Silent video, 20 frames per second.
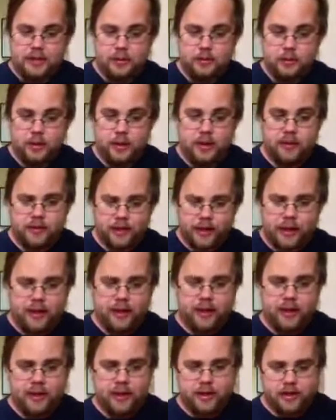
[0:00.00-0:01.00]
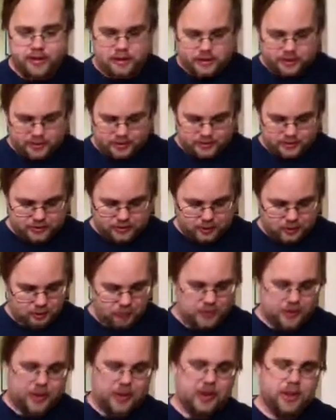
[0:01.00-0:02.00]
the way that it is, because I'm
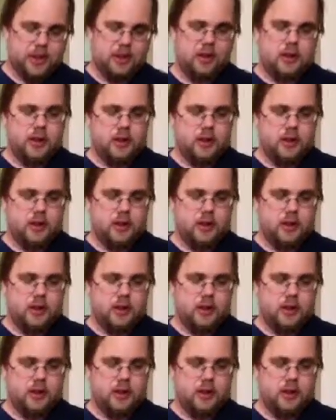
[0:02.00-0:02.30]
really